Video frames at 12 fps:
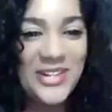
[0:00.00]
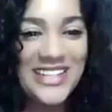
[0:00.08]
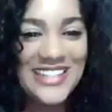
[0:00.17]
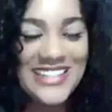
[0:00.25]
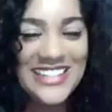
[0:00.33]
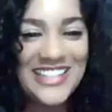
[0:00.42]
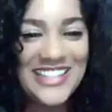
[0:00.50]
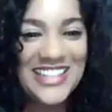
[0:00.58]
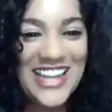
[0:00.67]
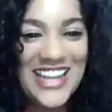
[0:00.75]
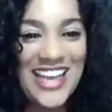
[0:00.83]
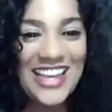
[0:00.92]
Good morning,
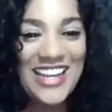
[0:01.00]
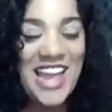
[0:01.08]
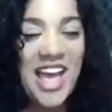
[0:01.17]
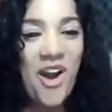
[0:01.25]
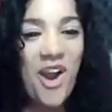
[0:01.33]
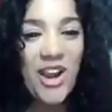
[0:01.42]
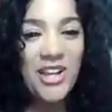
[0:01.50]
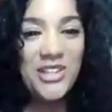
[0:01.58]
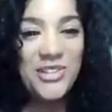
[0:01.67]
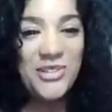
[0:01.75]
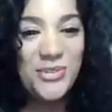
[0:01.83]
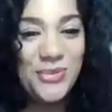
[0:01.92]
sunshine. How
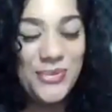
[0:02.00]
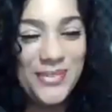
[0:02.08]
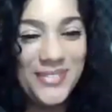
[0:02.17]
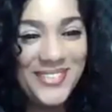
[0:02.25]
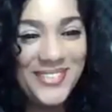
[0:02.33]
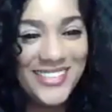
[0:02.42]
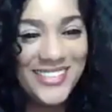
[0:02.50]
are you?